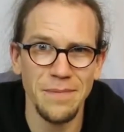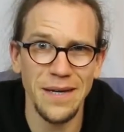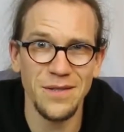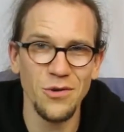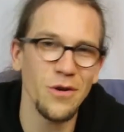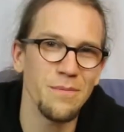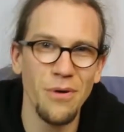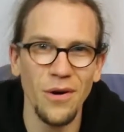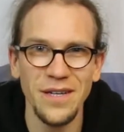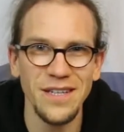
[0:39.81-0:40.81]
At a certain
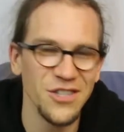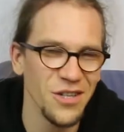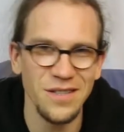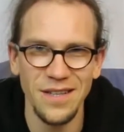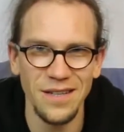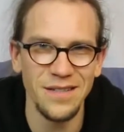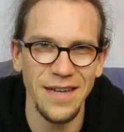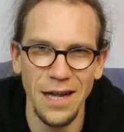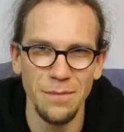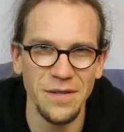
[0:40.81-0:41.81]
point it just doesn't
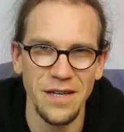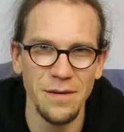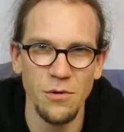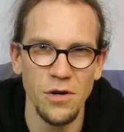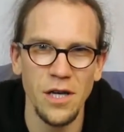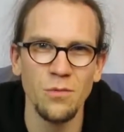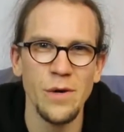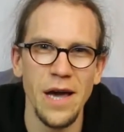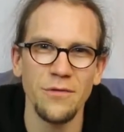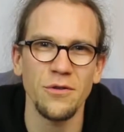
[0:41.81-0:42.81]
help us anymore and we
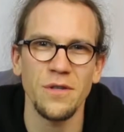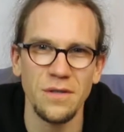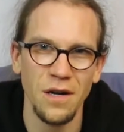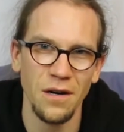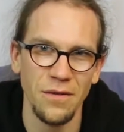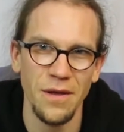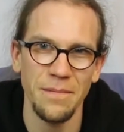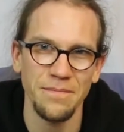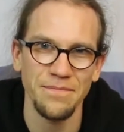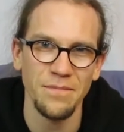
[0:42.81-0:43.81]
have to discard them.